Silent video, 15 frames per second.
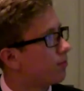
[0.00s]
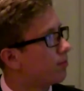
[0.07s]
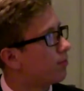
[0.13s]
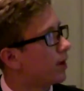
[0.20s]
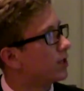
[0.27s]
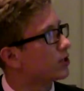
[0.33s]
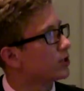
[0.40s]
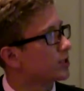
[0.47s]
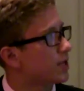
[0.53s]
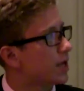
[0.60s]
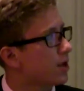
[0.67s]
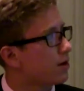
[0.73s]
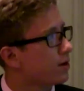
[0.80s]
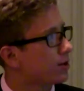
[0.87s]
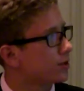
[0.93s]
Patient
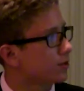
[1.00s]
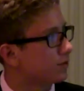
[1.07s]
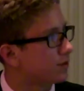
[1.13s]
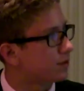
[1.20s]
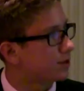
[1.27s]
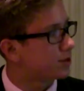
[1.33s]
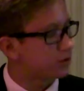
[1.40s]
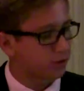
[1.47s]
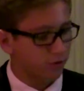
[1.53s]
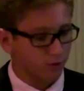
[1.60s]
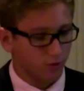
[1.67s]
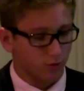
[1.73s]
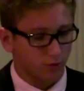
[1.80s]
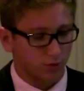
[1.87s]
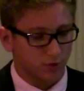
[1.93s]
10 is a
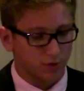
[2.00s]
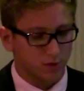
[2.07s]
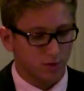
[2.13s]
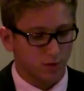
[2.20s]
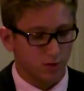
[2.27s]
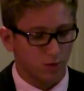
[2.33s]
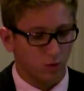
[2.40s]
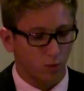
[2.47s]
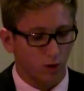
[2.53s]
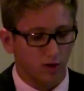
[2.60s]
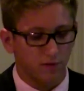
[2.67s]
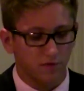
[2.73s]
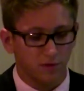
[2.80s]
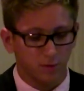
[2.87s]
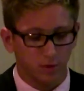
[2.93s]
52-year-old white
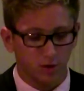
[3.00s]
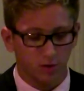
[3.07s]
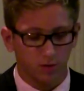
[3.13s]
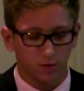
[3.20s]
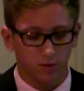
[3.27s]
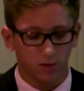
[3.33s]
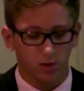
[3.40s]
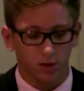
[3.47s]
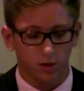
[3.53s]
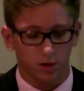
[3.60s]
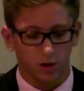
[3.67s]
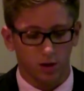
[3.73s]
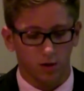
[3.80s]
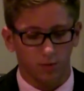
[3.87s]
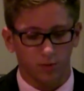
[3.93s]
female
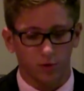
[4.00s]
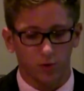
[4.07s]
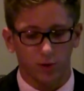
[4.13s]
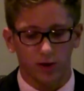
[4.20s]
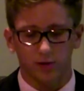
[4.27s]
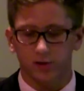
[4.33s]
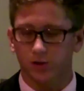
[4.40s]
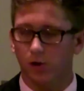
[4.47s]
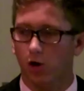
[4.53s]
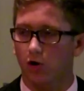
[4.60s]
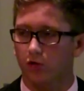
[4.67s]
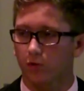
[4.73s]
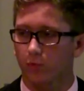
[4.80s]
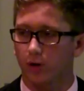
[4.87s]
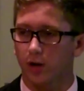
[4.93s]
who had scars
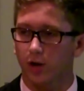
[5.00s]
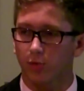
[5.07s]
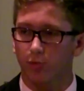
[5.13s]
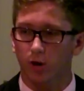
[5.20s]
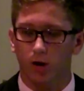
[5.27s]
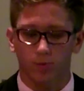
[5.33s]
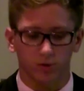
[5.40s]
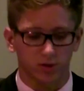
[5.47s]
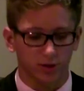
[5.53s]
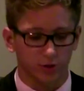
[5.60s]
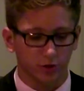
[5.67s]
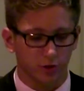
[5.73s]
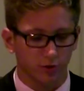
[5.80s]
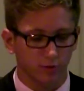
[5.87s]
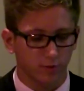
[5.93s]
from an endobrow
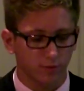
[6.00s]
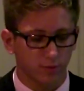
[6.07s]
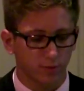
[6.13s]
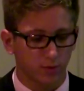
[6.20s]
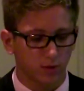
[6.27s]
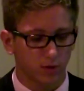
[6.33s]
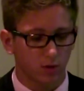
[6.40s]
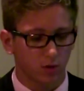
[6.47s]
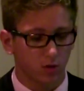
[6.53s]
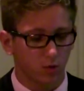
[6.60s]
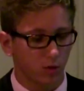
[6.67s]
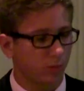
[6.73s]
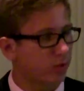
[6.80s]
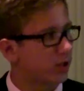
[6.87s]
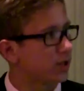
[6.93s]
procedure. We
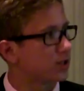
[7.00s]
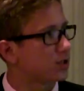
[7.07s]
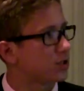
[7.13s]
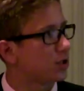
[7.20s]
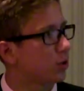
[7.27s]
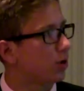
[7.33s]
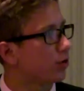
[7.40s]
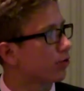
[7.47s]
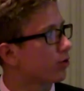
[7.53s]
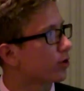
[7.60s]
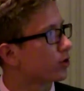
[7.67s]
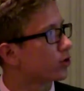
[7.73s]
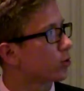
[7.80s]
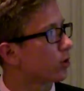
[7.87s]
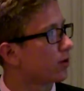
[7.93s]
placed
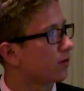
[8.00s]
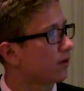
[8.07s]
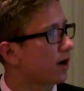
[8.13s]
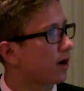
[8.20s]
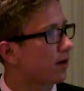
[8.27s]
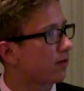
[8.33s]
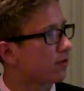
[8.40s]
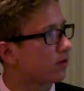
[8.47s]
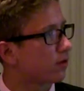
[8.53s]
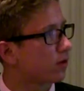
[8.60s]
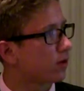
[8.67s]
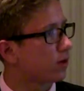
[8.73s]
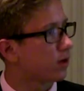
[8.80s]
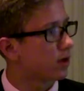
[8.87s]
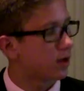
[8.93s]
225
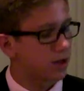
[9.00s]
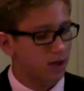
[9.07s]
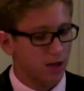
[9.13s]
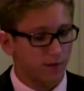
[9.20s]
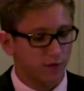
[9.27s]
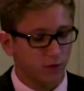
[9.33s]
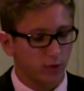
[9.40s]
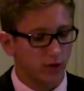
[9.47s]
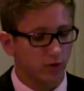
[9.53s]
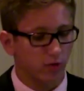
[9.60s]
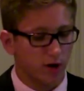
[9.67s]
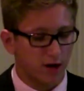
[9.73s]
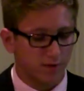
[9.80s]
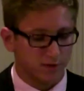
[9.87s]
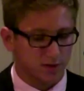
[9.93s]
FUE
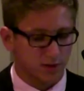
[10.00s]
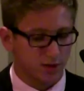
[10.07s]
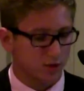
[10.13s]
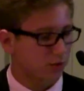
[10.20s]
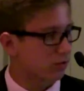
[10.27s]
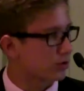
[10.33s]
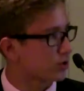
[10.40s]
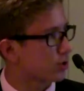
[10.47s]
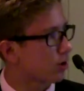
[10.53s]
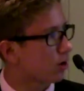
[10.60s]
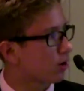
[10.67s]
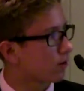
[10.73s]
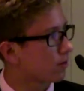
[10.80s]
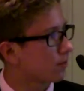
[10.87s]
grafts into her scar.